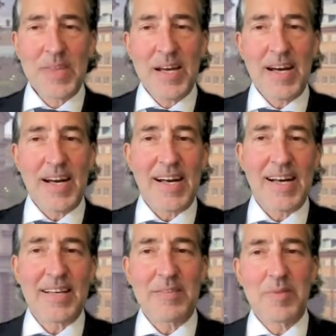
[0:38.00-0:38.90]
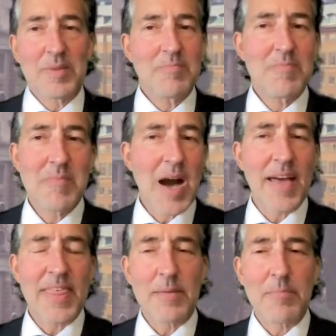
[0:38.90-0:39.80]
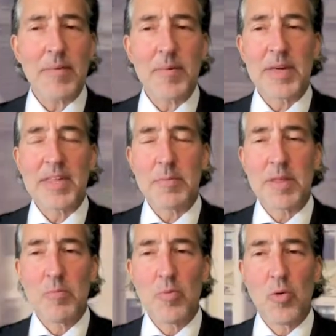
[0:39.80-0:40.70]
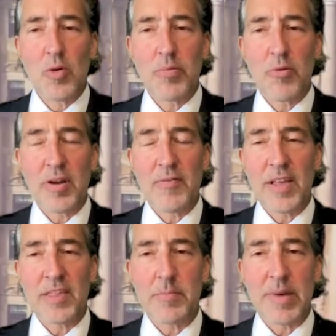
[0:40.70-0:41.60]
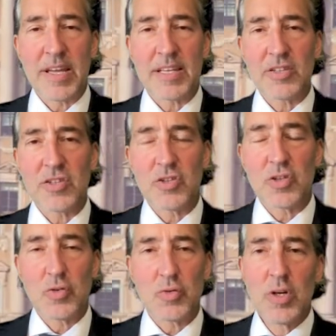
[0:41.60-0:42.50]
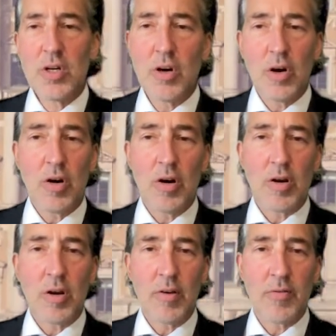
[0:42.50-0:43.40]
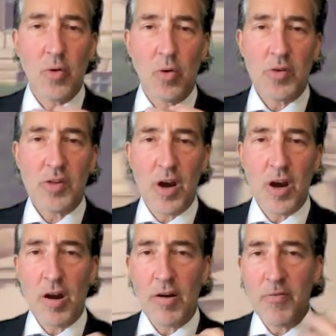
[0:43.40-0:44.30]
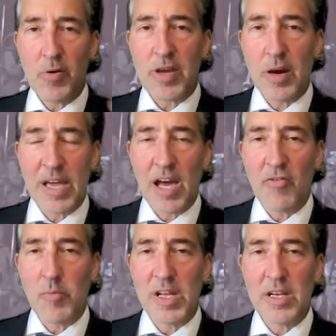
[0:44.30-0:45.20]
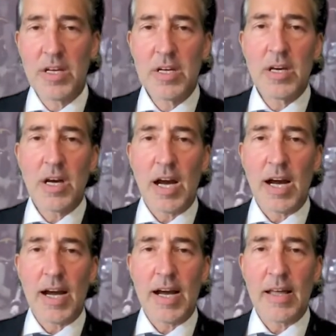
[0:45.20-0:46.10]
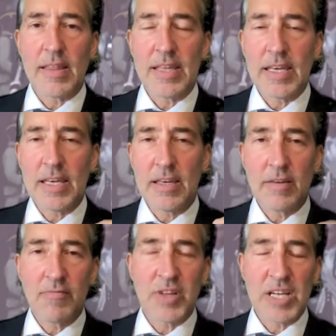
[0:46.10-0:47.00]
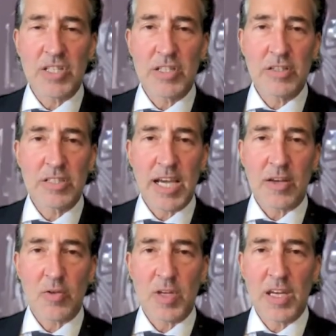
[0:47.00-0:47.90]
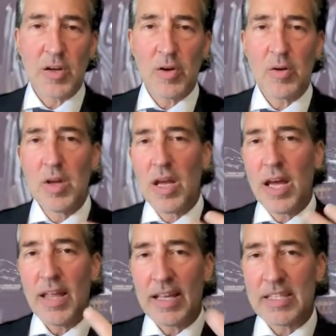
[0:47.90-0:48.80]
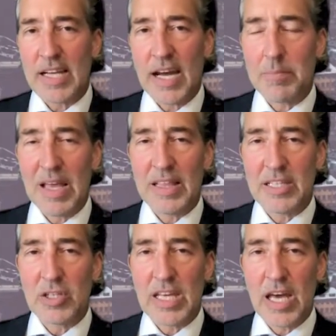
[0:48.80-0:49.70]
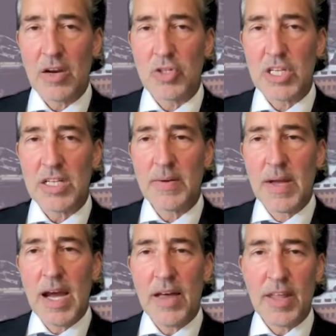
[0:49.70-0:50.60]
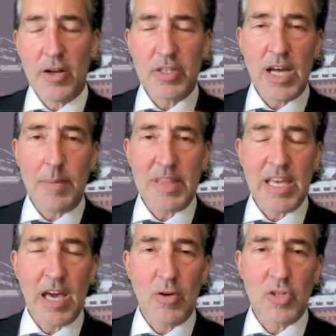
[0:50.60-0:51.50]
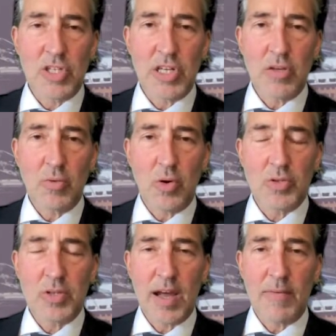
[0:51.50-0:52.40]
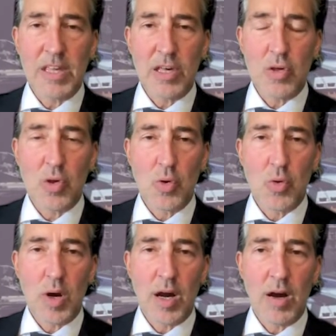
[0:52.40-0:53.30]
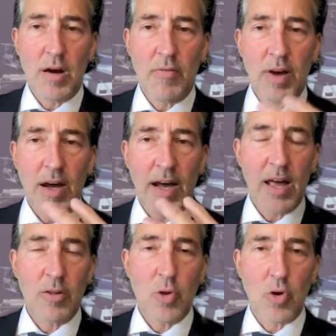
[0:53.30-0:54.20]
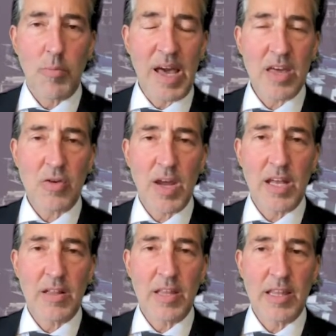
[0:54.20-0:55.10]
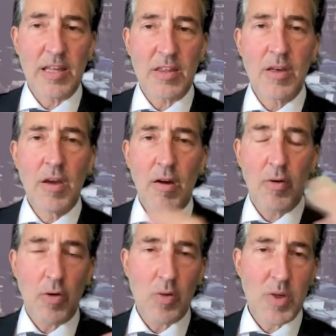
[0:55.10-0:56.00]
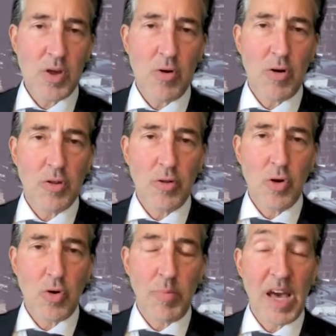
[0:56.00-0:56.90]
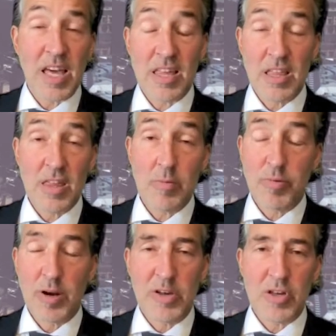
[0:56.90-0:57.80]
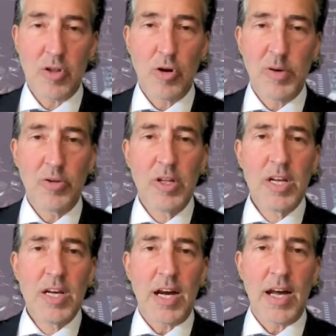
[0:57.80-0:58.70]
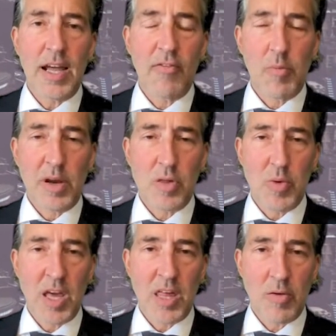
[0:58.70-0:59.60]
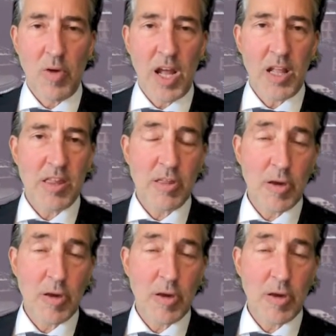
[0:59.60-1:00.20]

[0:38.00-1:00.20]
I think probably some of the more important events to pay attention to are, of course, our forthcoming government, the inflation cycle here, and that's tied mainly to the energy. And then on top of the energy, you also have the issue of how the local banks are handling this. Of course, we saw all the local banks, and this is pretty much global. Everybody's raising rates.